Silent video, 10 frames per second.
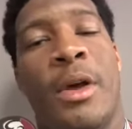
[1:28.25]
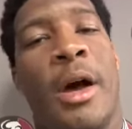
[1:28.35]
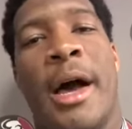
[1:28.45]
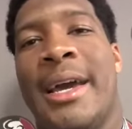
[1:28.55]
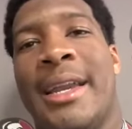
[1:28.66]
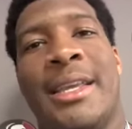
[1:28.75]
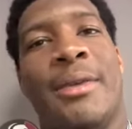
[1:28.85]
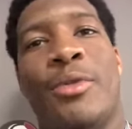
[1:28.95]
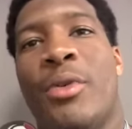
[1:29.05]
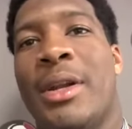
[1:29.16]
I got to
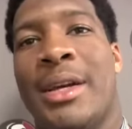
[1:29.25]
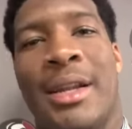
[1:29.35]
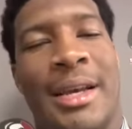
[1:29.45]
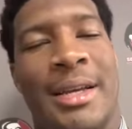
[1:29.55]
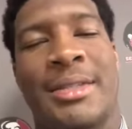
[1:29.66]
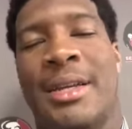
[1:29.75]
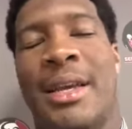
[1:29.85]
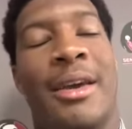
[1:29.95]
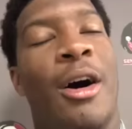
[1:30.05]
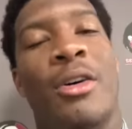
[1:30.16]
keep growing. Like I
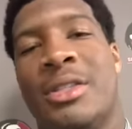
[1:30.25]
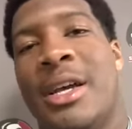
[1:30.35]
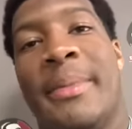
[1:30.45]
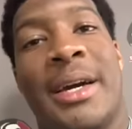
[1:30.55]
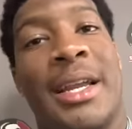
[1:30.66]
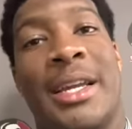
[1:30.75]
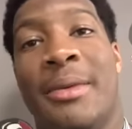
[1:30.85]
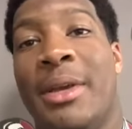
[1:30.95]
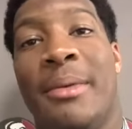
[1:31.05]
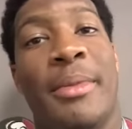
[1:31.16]
say, yeah, all the time, I got to
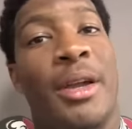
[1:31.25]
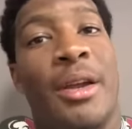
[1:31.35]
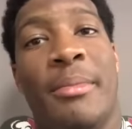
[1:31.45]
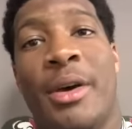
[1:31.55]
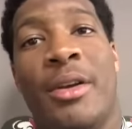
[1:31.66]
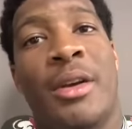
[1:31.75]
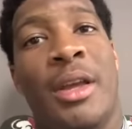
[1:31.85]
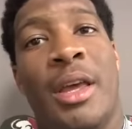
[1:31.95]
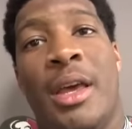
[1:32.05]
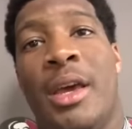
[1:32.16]
keep getting better and better.
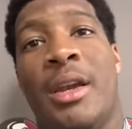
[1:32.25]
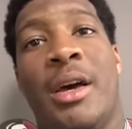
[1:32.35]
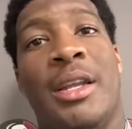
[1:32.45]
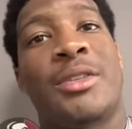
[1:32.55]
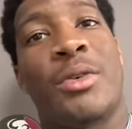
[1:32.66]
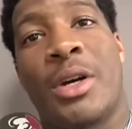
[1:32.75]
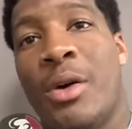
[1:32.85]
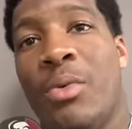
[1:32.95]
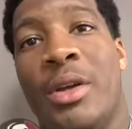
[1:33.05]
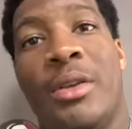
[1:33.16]
And that's going to
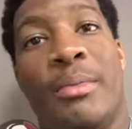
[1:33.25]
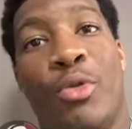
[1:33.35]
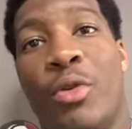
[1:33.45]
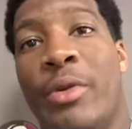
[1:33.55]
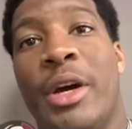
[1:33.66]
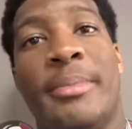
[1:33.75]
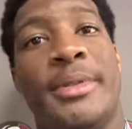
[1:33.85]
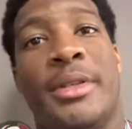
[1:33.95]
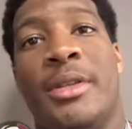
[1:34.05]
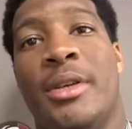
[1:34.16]
come with more
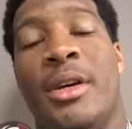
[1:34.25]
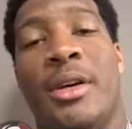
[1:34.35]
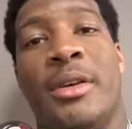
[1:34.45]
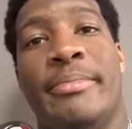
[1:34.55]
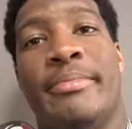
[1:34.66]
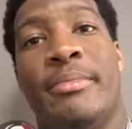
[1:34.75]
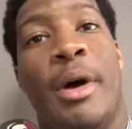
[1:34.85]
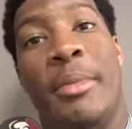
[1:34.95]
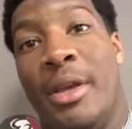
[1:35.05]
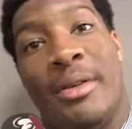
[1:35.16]
reps and,
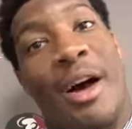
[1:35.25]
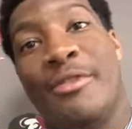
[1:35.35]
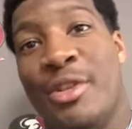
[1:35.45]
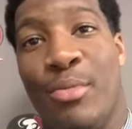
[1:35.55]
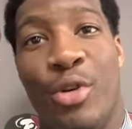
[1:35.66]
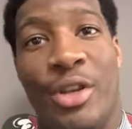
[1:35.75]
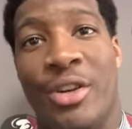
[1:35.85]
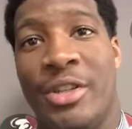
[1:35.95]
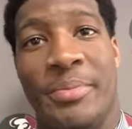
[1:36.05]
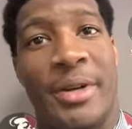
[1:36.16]
I mean, obviously more
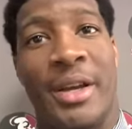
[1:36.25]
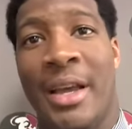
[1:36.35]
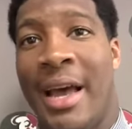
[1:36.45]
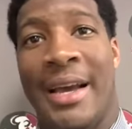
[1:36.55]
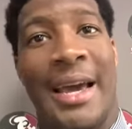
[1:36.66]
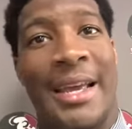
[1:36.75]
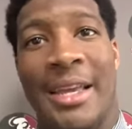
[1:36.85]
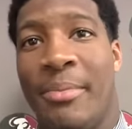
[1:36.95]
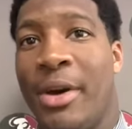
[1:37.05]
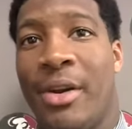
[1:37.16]
years, but I got to
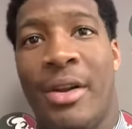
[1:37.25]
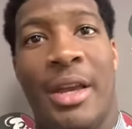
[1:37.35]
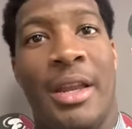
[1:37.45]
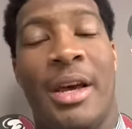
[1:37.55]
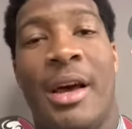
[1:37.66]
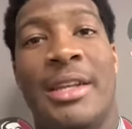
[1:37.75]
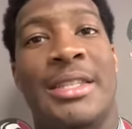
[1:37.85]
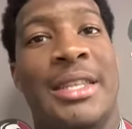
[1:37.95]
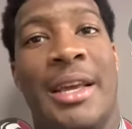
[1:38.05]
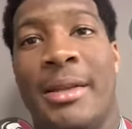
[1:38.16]
get better. And I
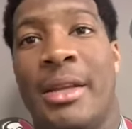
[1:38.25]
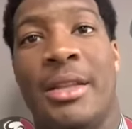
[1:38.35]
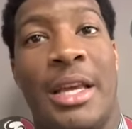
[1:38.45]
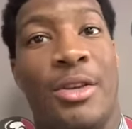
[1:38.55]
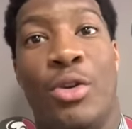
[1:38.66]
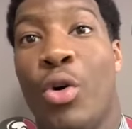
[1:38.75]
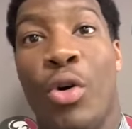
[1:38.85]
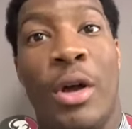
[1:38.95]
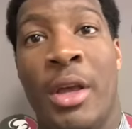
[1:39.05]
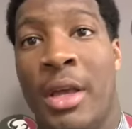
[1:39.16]
just thank the
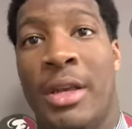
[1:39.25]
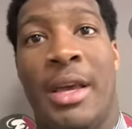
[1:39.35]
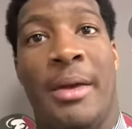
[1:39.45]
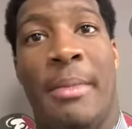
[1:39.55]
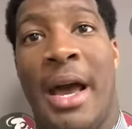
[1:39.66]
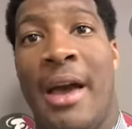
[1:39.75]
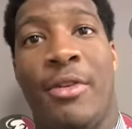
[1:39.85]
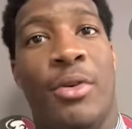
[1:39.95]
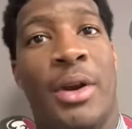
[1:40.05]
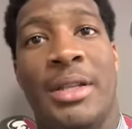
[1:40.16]
Lord that I
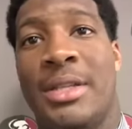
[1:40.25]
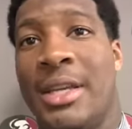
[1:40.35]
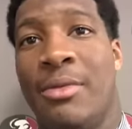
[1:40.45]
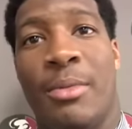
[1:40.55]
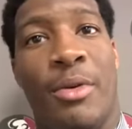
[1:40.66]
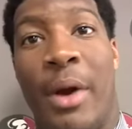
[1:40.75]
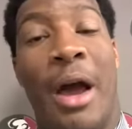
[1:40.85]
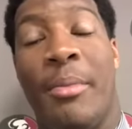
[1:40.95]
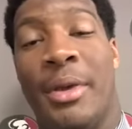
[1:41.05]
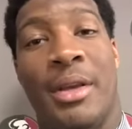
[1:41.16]
have a great team
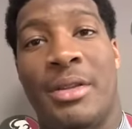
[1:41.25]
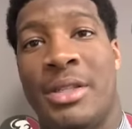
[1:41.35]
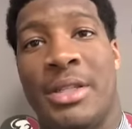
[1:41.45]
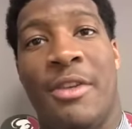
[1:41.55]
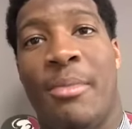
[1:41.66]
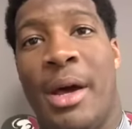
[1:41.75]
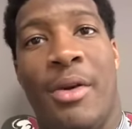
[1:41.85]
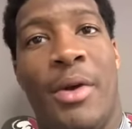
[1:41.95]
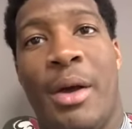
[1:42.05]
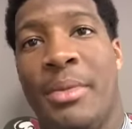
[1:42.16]
around me, and just everybody
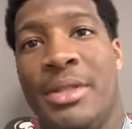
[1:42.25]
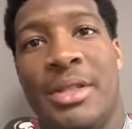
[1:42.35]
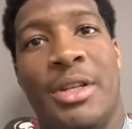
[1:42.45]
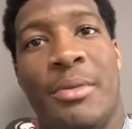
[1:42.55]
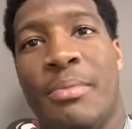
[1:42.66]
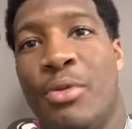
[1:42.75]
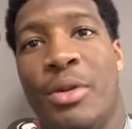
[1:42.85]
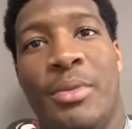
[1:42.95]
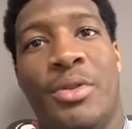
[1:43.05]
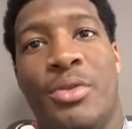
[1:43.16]
around me has just helped
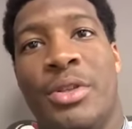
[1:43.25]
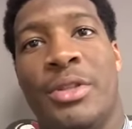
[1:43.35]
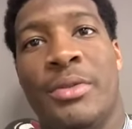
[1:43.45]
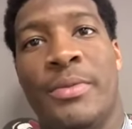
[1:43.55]
pulling me through this.